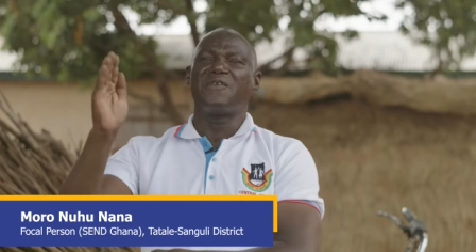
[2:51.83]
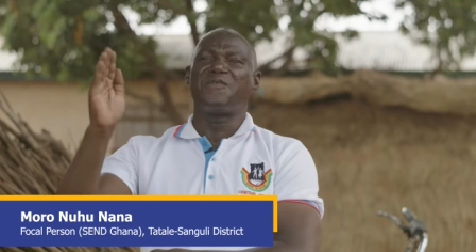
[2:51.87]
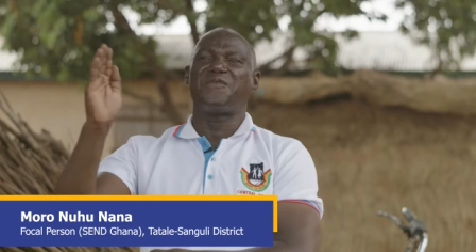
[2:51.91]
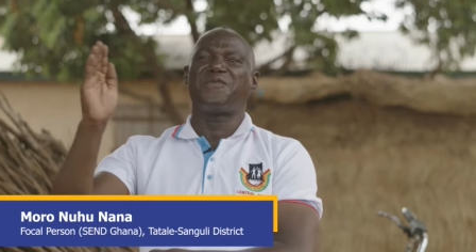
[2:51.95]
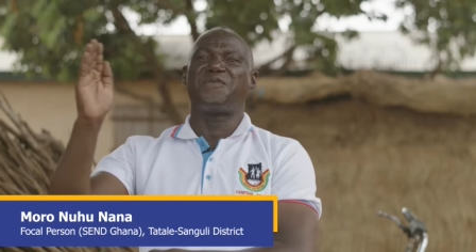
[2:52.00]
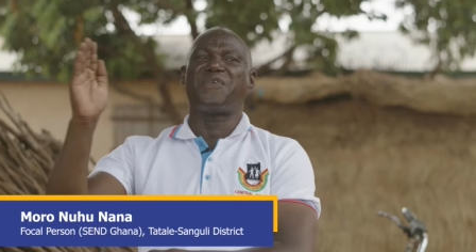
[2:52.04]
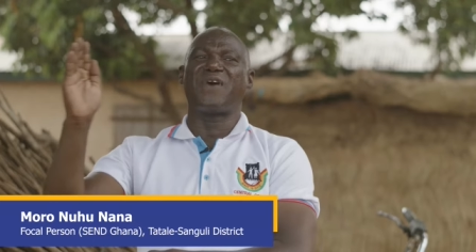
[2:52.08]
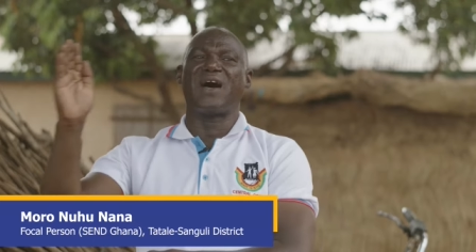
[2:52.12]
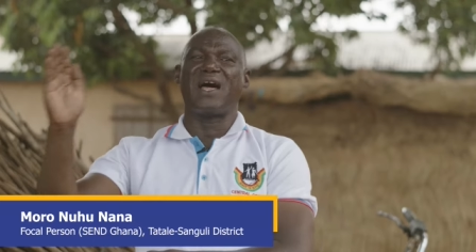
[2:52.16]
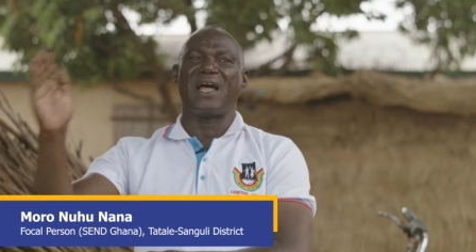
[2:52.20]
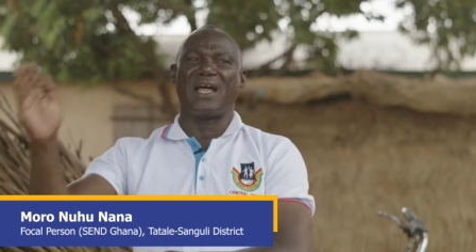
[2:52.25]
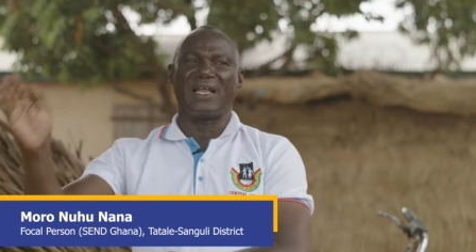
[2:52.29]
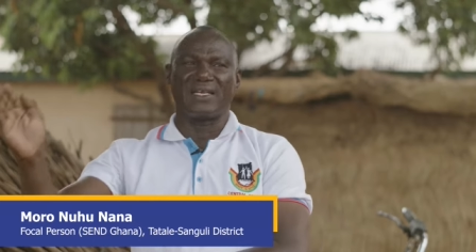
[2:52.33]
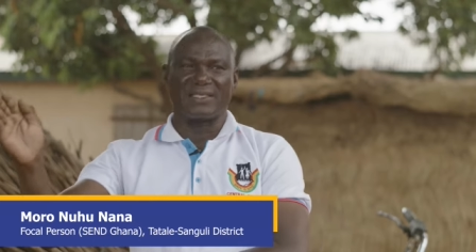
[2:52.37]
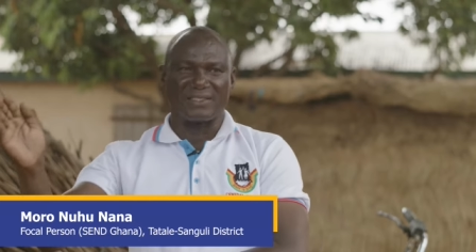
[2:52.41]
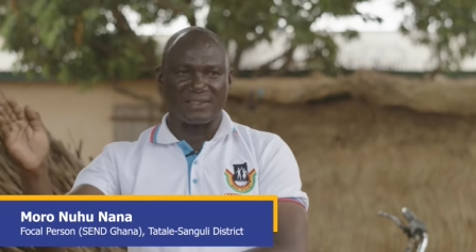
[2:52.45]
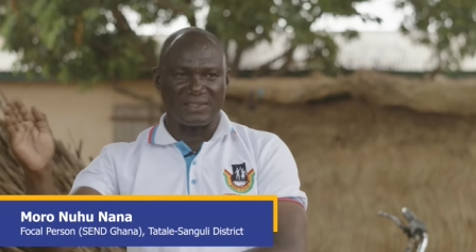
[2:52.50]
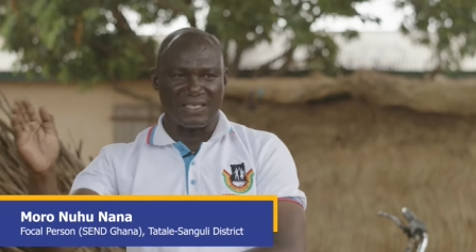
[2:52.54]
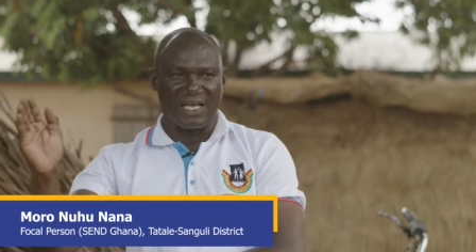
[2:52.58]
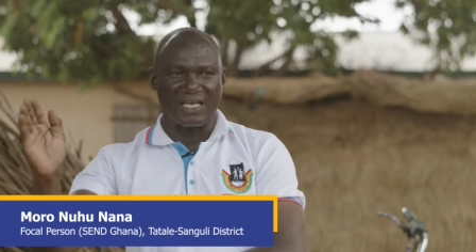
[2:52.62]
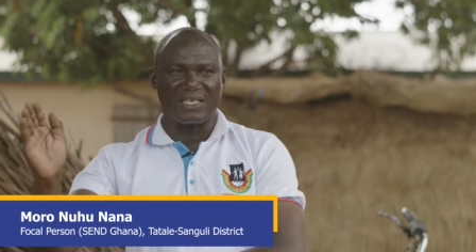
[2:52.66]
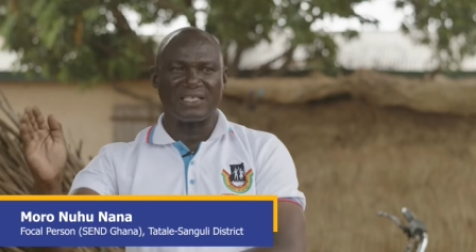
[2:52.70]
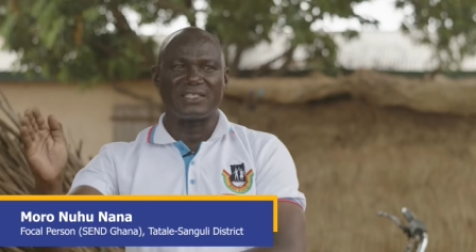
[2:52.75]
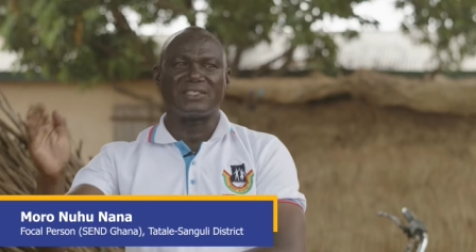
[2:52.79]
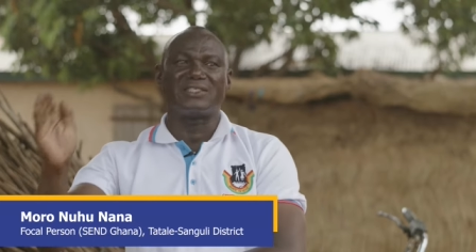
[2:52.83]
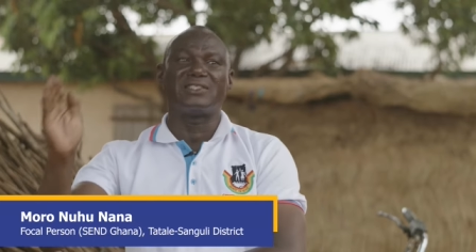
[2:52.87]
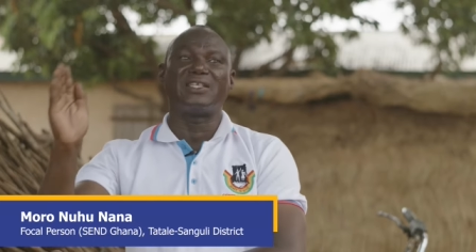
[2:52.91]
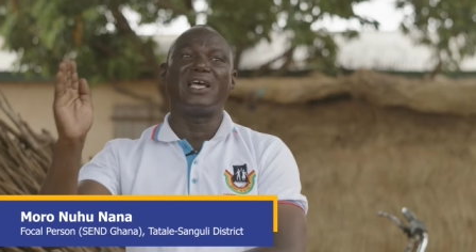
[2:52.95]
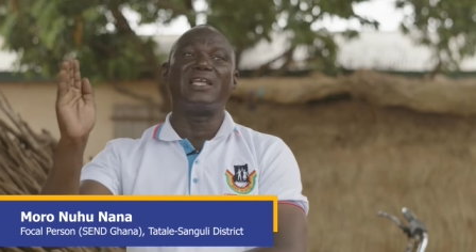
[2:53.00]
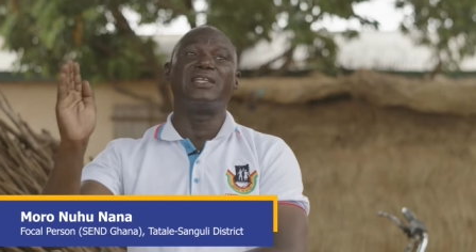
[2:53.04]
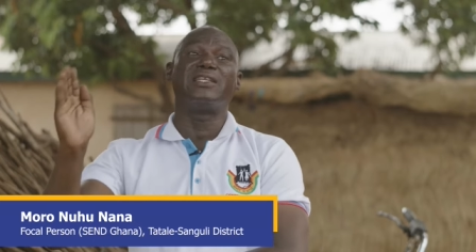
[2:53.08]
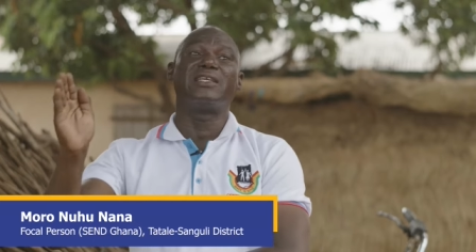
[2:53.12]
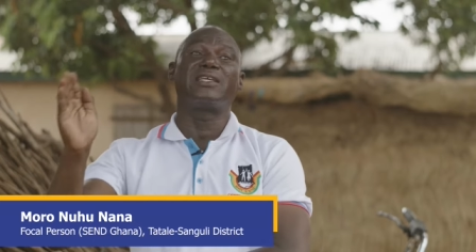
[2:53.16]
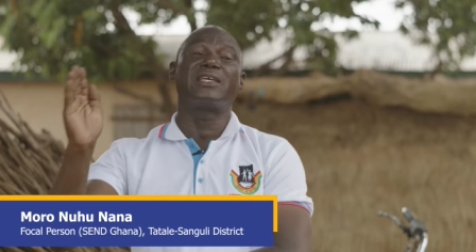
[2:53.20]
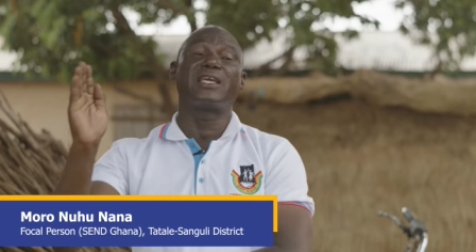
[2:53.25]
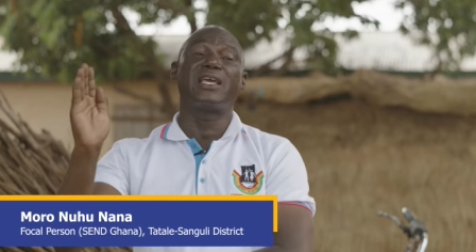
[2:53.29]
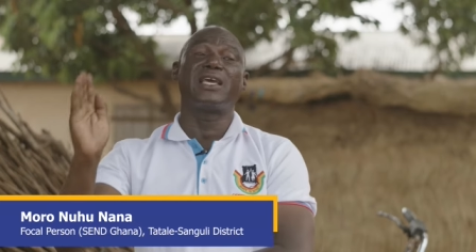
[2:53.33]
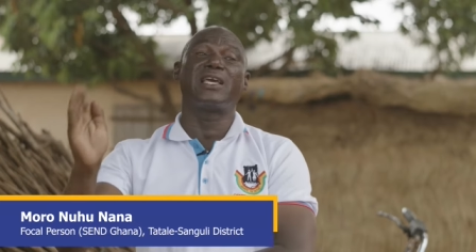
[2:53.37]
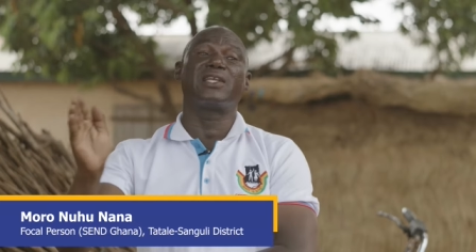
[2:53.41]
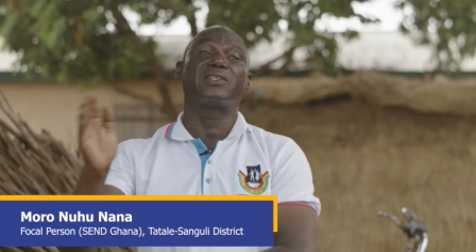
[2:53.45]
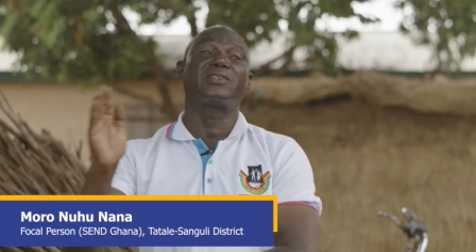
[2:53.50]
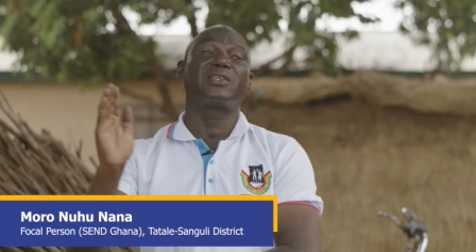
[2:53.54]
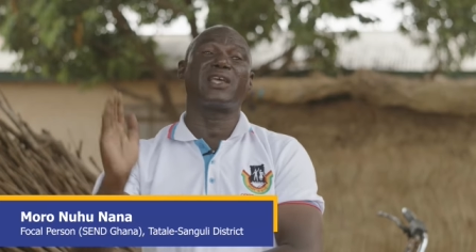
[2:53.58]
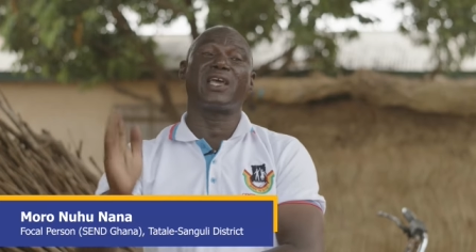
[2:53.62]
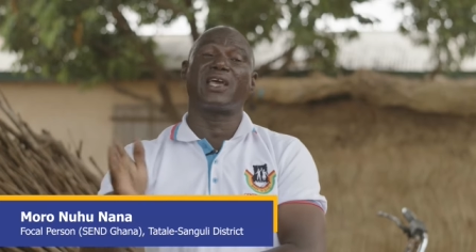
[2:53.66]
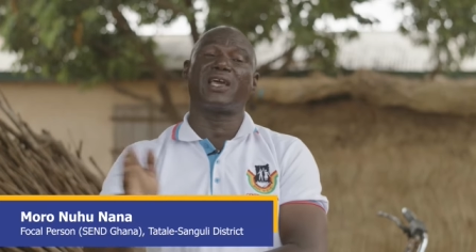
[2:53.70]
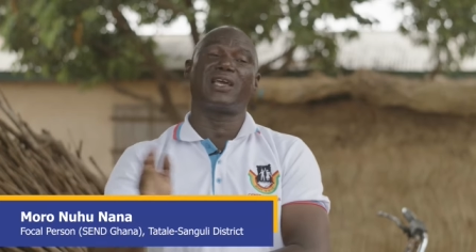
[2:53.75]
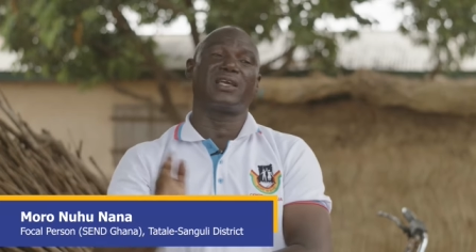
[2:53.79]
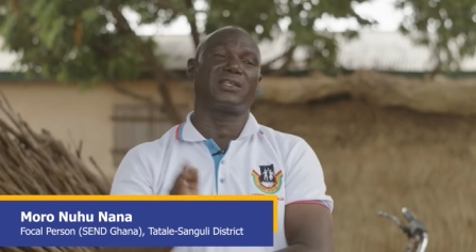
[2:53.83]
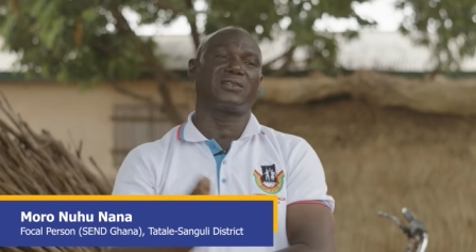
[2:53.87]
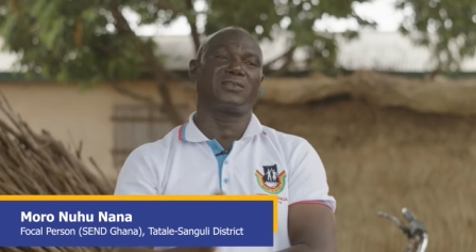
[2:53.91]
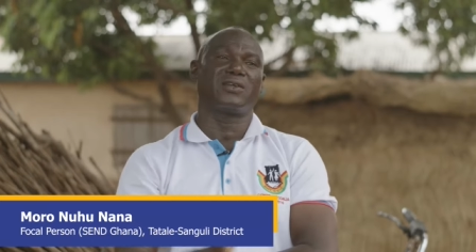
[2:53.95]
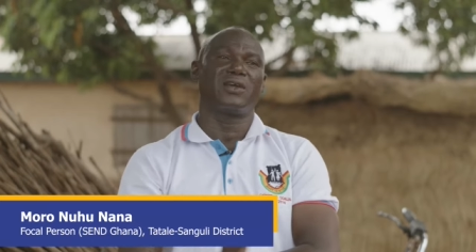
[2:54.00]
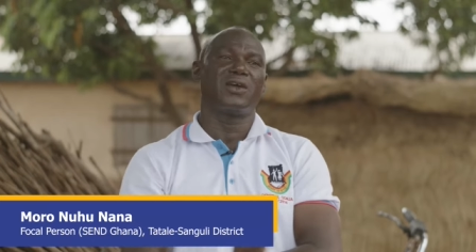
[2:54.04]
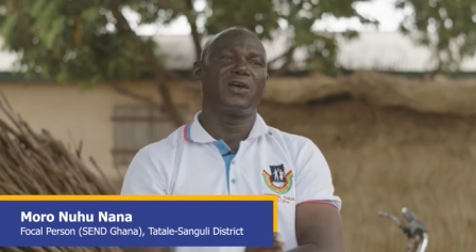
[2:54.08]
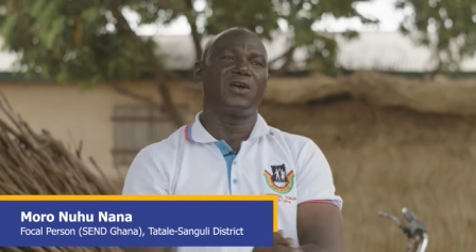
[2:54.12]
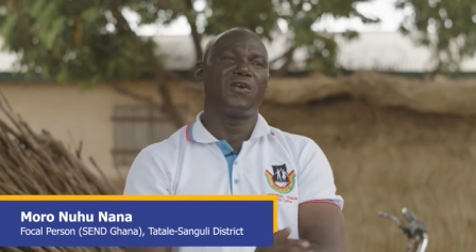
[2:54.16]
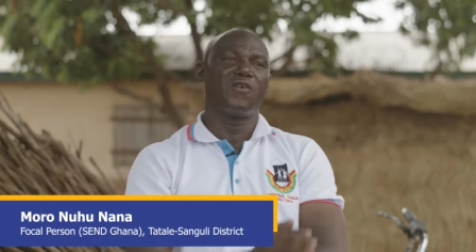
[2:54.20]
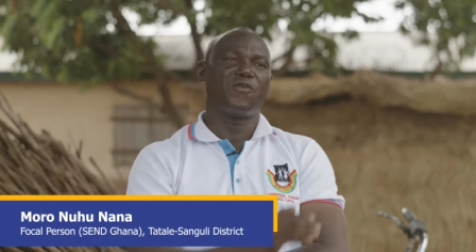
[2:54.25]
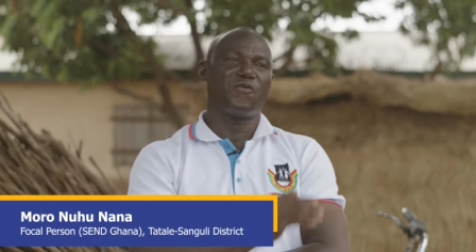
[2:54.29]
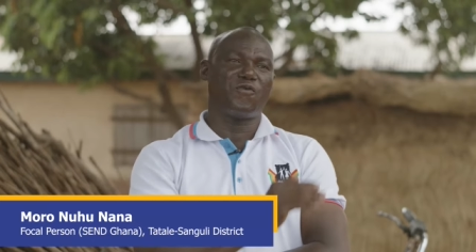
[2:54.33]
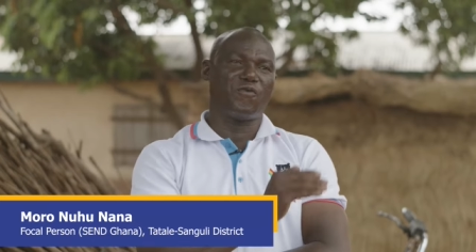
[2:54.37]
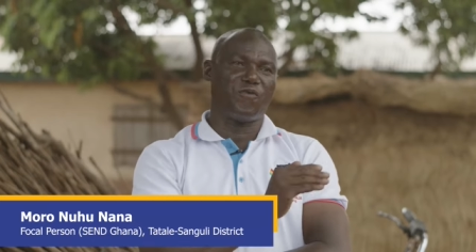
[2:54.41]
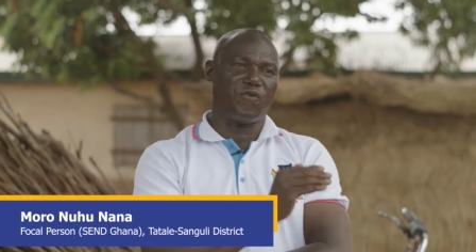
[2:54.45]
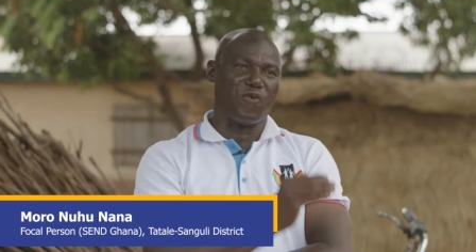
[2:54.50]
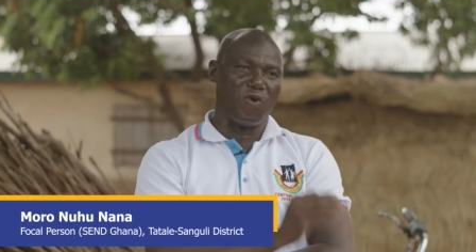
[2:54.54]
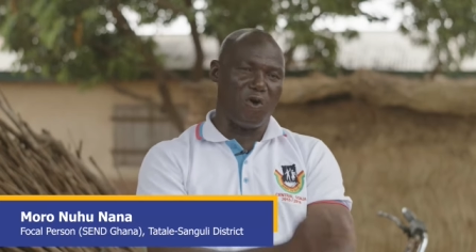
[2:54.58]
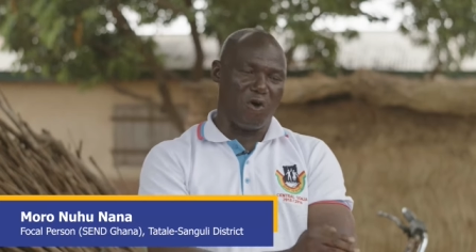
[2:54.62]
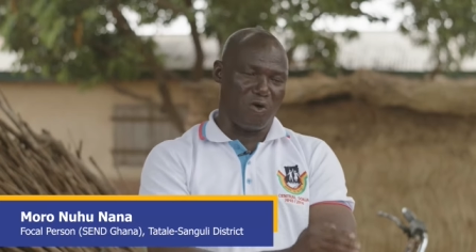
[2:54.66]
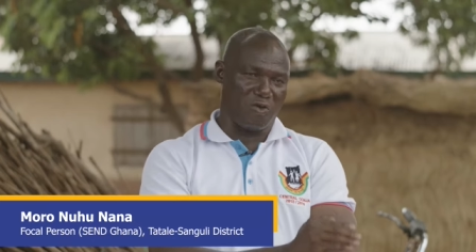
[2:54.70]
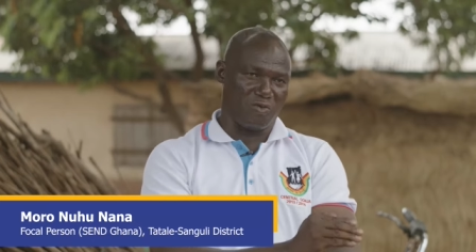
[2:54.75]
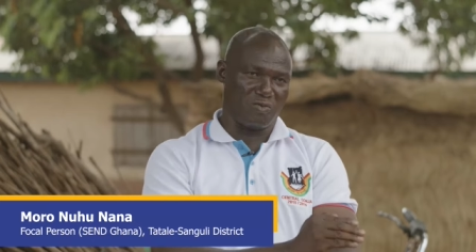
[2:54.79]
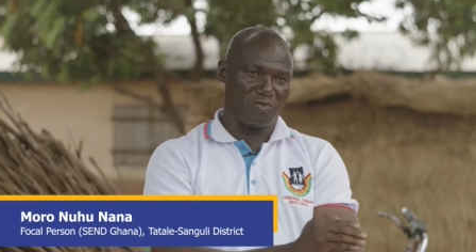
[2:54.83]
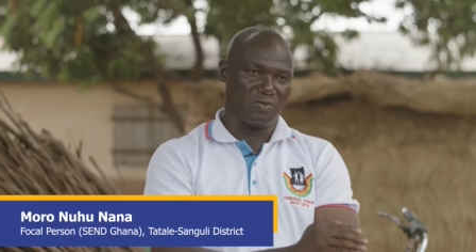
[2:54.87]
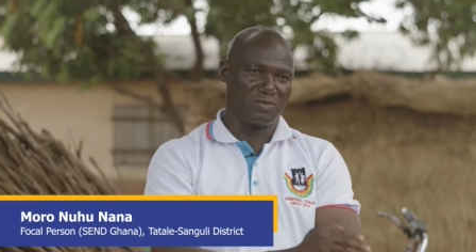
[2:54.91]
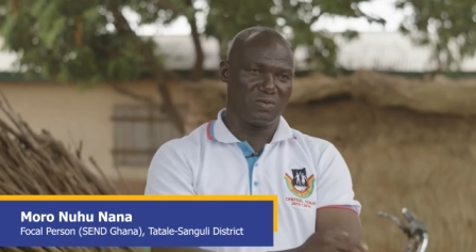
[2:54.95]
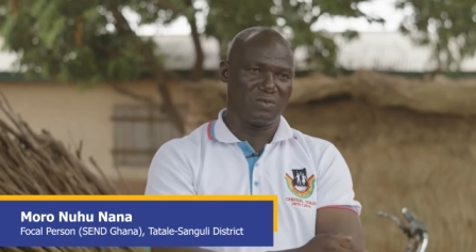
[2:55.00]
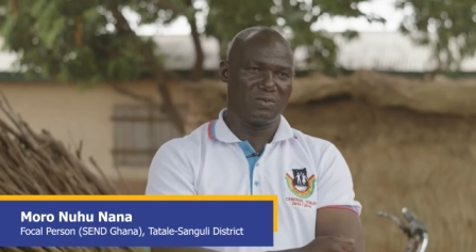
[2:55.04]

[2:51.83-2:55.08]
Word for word: fund that is dedicated for